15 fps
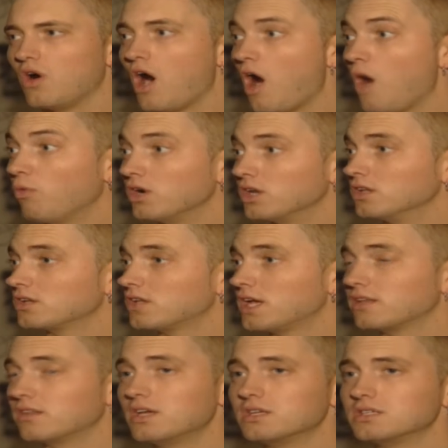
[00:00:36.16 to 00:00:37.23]
I want to look
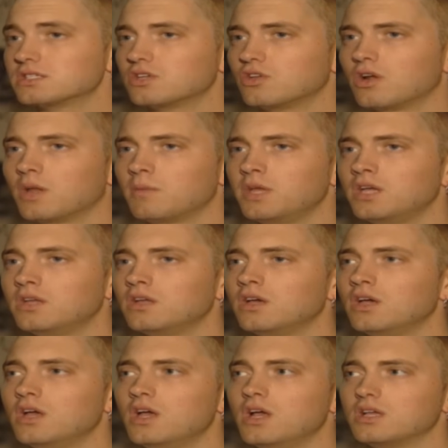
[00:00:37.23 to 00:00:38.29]
like this. You know what I mean?
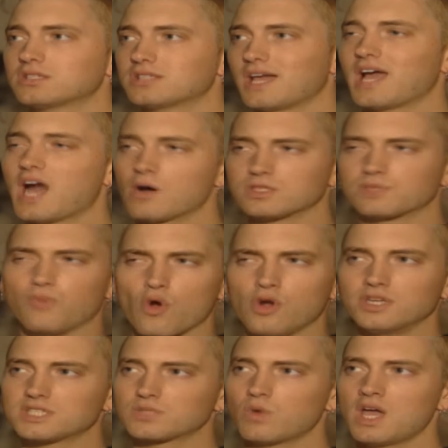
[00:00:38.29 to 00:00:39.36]
It's like I was
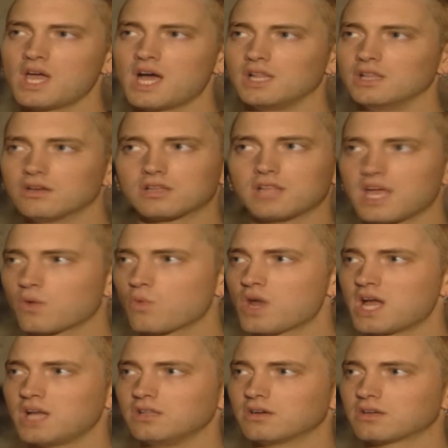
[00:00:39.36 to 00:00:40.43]
born this way. I look like
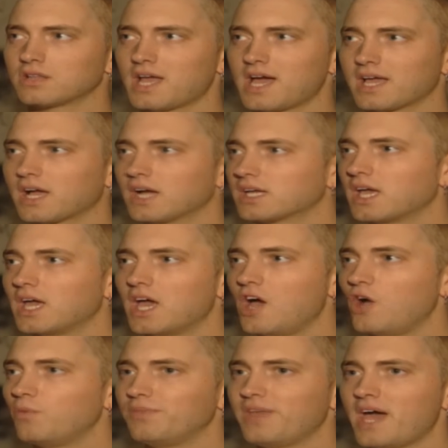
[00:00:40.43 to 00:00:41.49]
what I look like. I can't
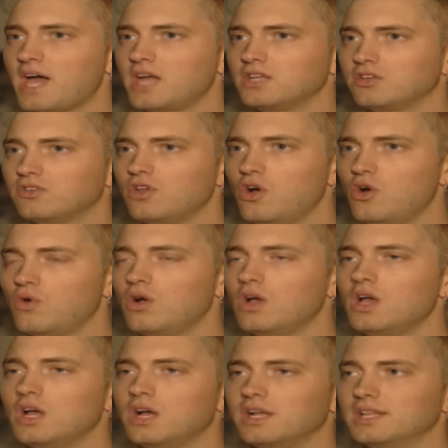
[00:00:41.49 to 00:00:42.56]
help that, you know.
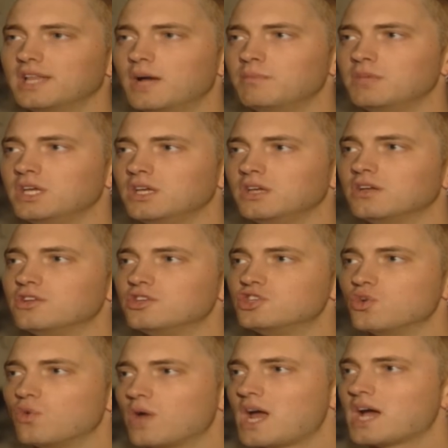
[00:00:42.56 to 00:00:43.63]
Let me
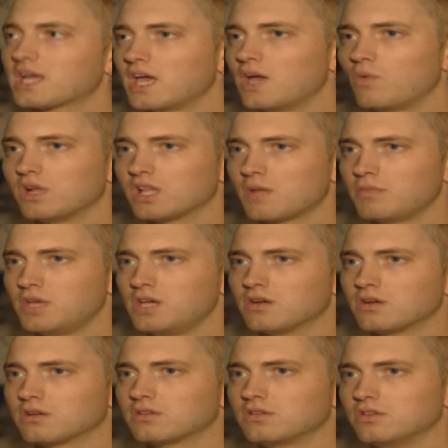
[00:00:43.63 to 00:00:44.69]
do what I can while I'm
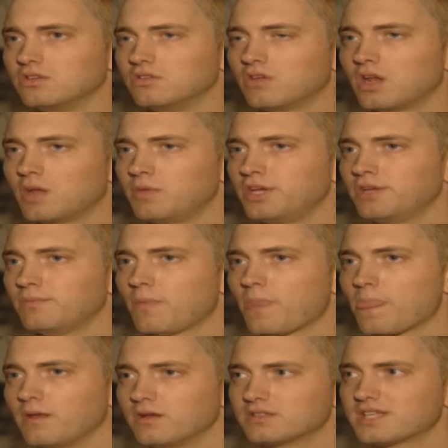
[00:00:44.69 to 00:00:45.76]
here. You know what I mean?
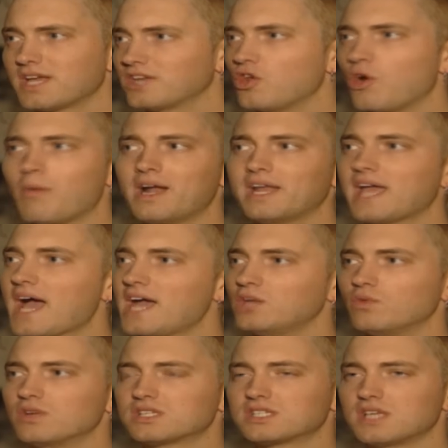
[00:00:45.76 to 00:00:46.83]
It's like nobody had
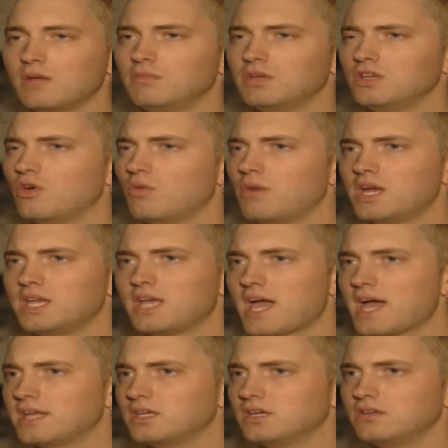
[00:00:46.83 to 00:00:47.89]
to accept me. Nobody
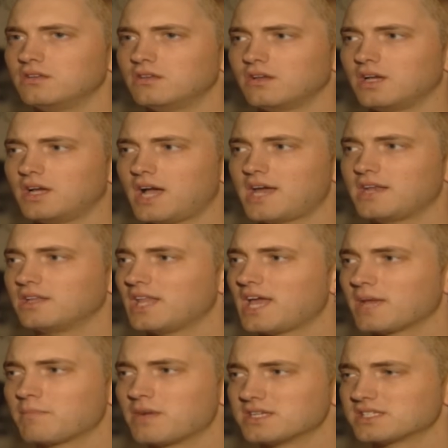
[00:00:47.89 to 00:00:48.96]
had to
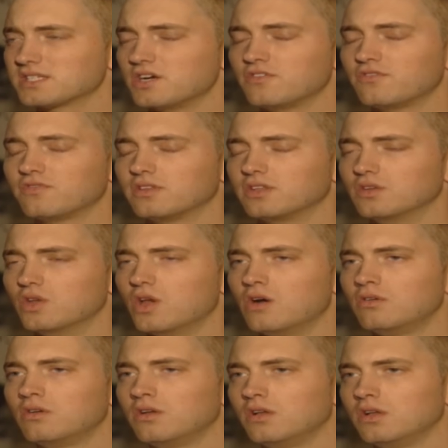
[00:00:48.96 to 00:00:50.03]
like my stuff, you
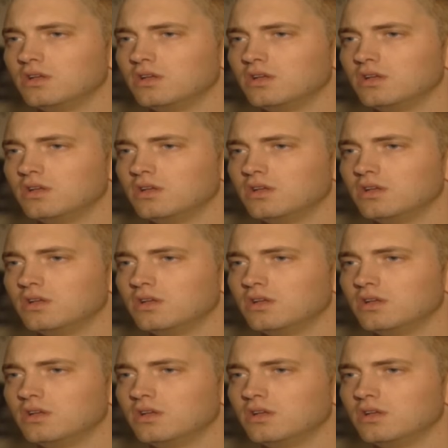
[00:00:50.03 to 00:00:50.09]
know.